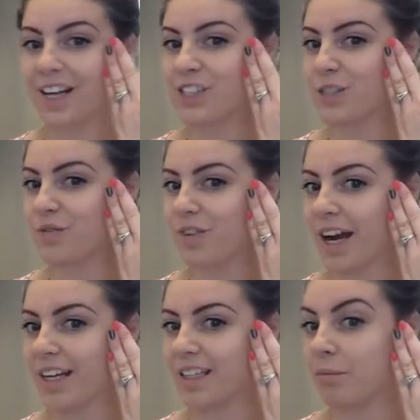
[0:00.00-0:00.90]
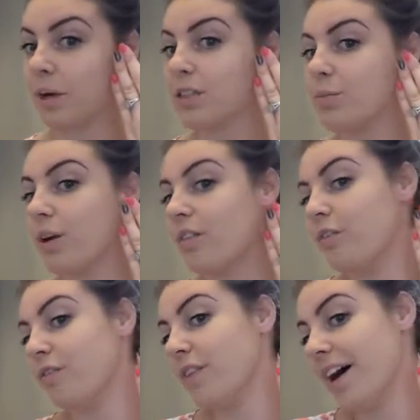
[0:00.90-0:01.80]
I just find it much more
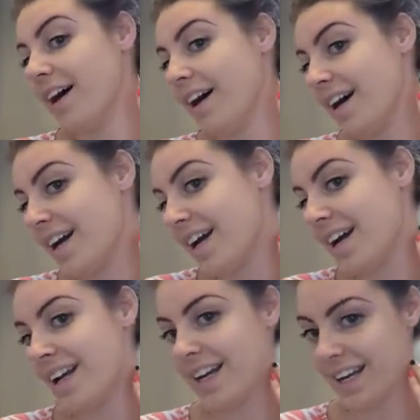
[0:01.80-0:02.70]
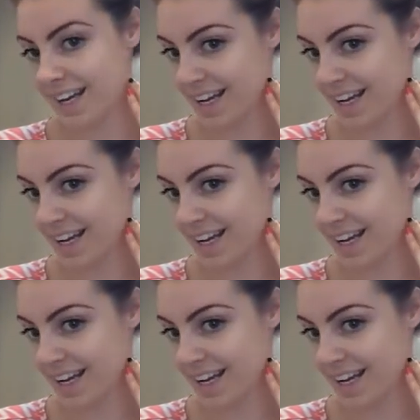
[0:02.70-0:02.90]
fun.